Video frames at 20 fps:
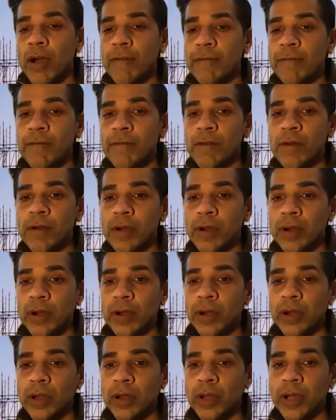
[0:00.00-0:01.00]

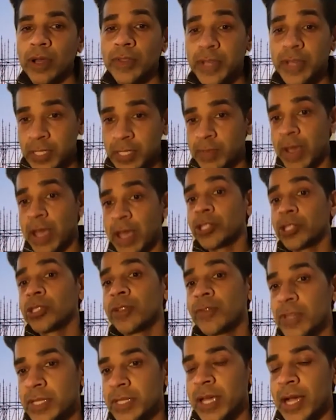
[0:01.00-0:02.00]
for the expansion
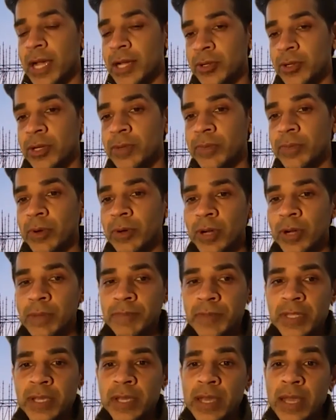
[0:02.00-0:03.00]
of these tax credit
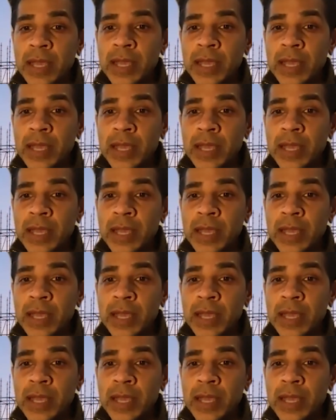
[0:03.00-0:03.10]
programs.